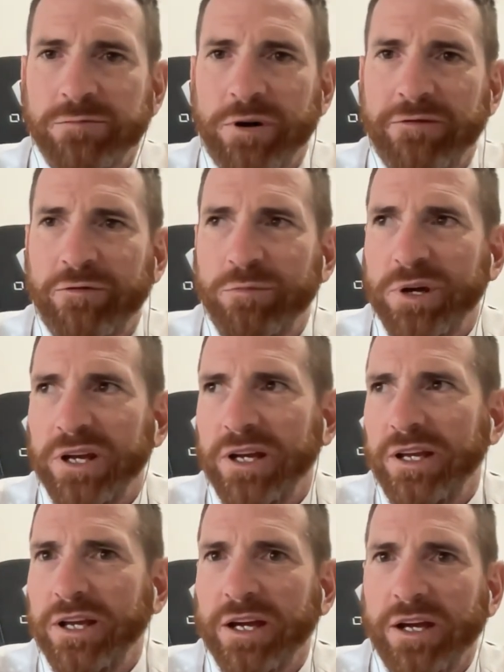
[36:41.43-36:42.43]
But for
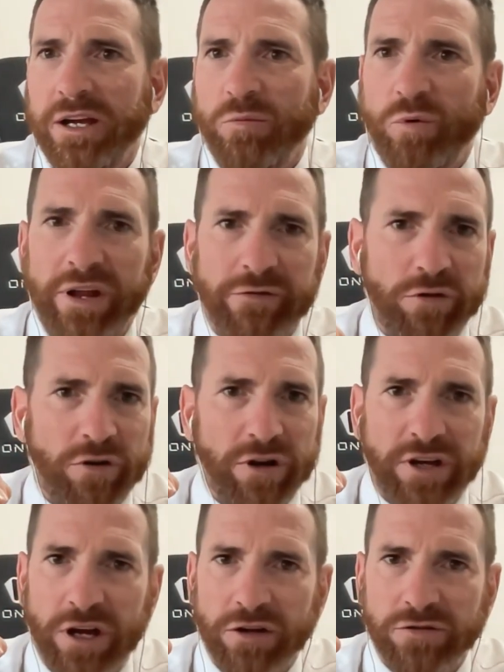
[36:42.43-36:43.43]
me, whenever I
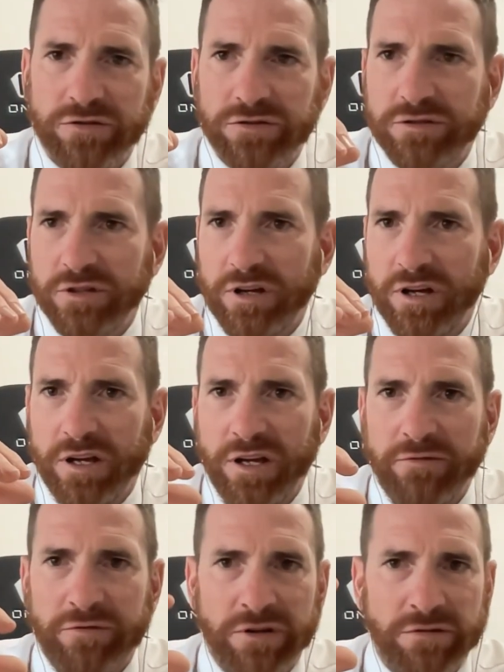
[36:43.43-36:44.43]
coached, uh,
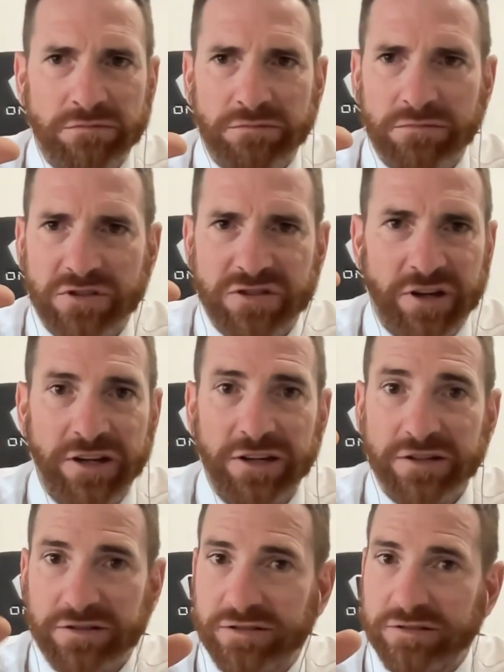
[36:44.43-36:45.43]
even
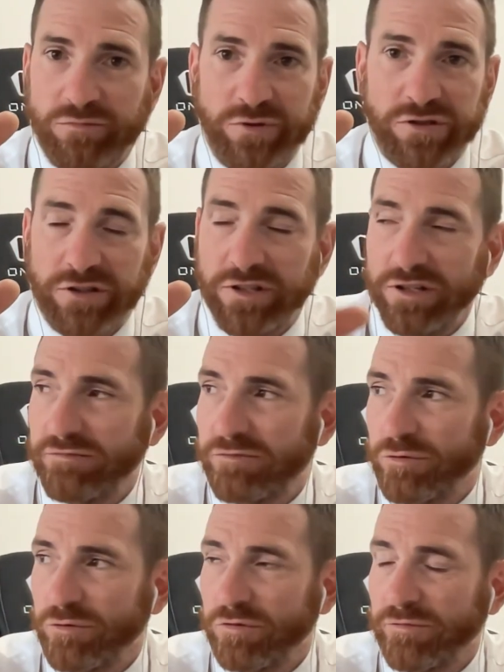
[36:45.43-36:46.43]
seniors, which I did
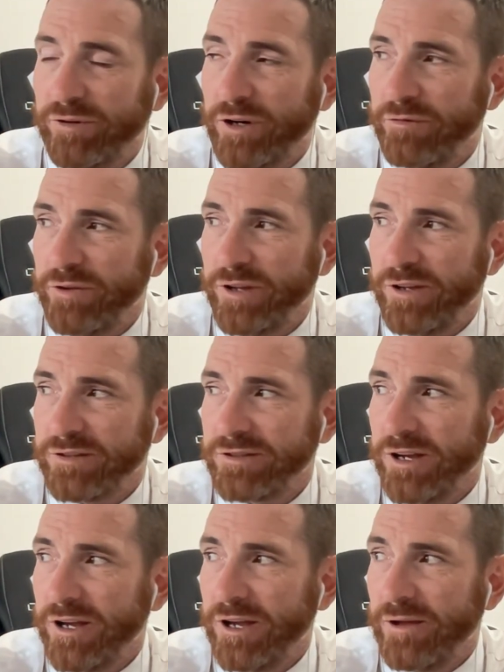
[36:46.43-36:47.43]
for five years,
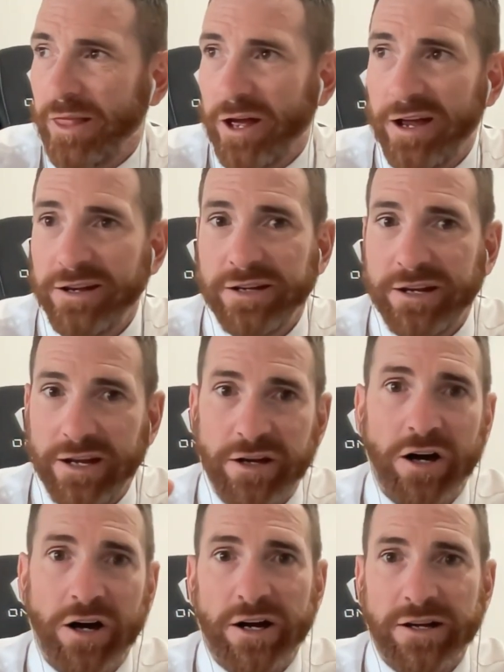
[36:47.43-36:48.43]
I had to get
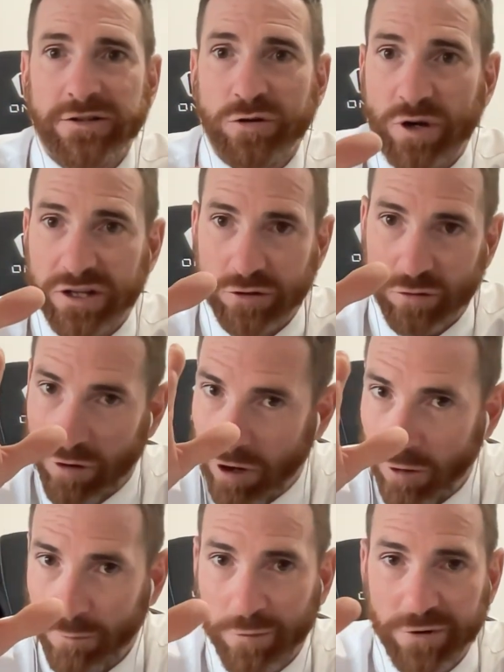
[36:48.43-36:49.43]
guys who had to do a
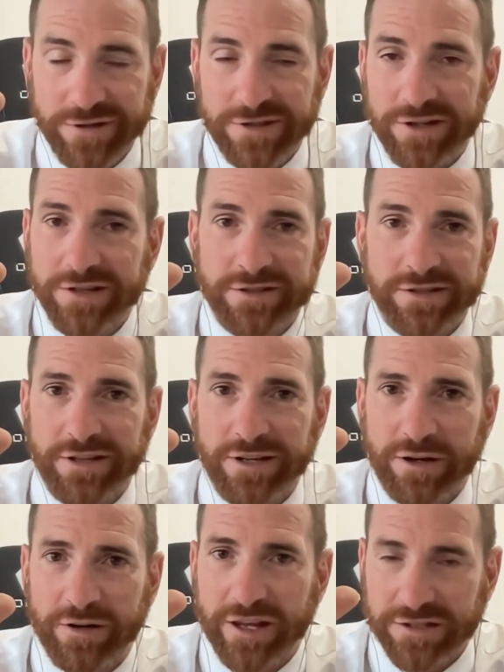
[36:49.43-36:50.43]
whole preseason.
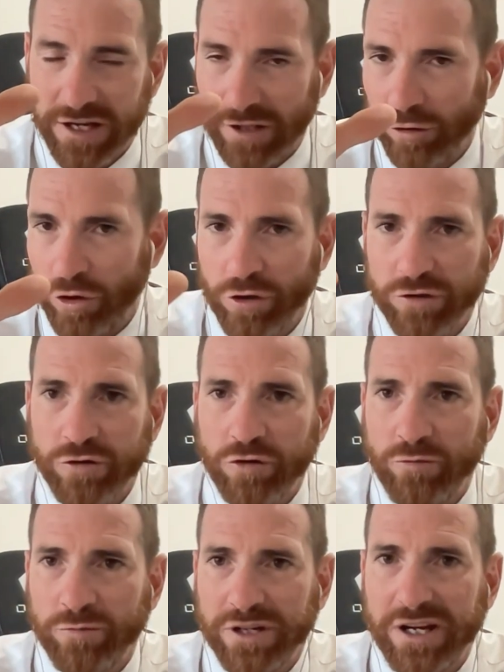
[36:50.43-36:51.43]
Uh, that's how long it took
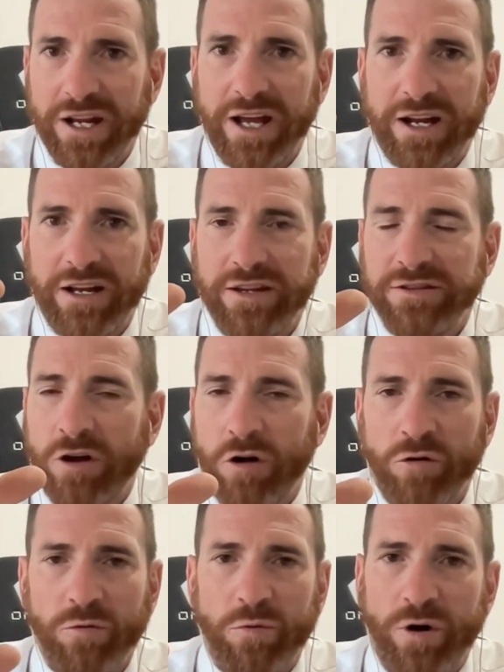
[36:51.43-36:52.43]
them to get out of these
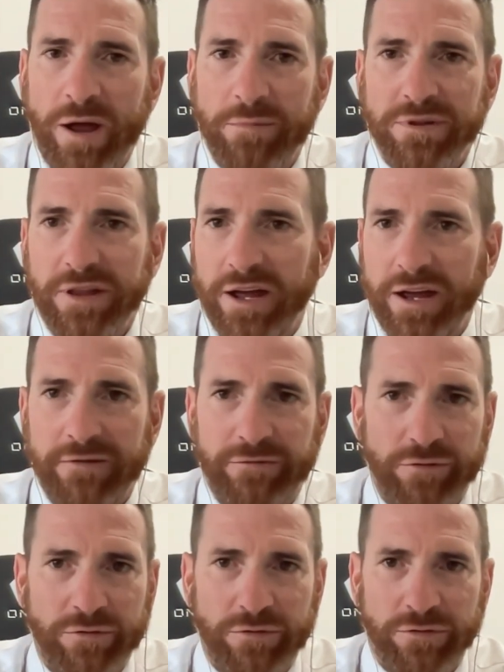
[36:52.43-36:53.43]
horrible habit they had
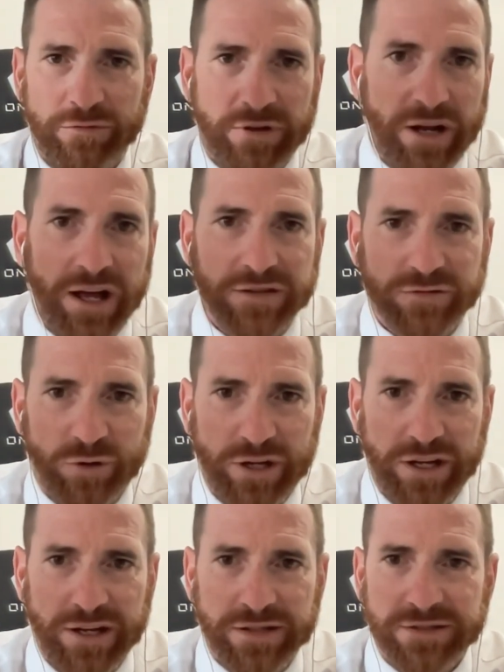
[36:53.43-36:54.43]
for the last 20
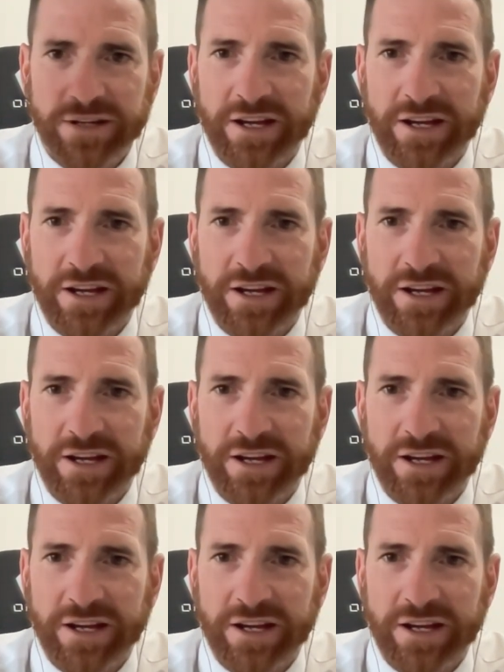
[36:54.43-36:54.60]
years.